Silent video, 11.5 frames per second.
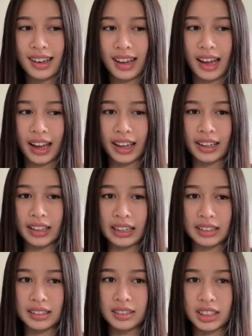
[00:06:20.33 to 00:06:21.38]
I
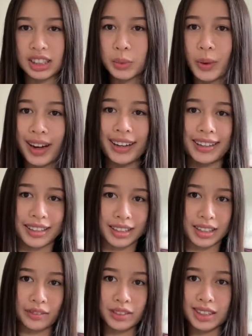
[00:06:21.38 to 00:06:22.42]
just want a good
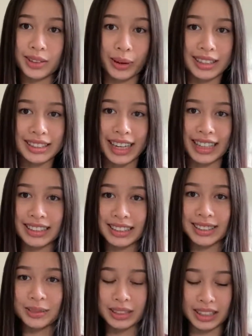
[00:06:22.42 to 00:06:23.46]
enough score to get into the
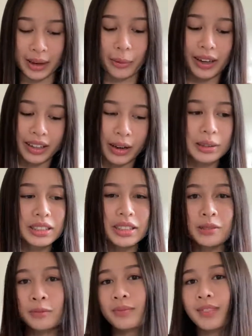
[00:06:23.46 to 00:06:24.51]
schools that I want to go
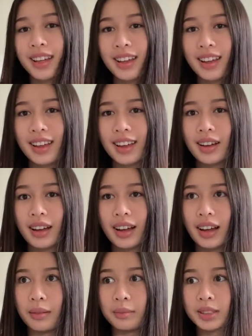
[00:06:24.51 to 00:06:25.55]
to.
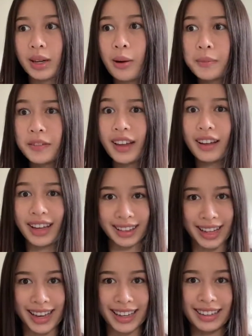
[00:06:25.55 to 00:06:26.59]
Um, so hopefully I'll get
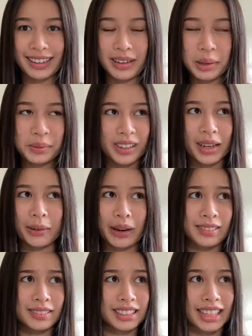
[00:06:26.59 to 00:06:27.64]
that. Hopefully I won't
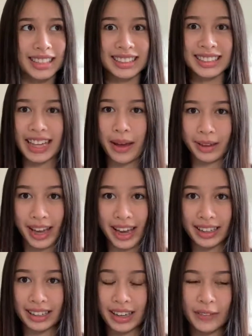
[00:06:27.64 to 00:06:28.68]
have to take this exam
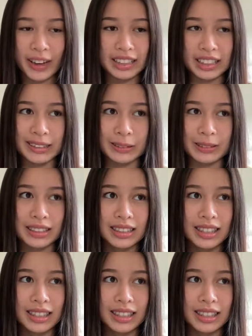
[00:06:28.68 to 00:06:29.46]
again. If I do,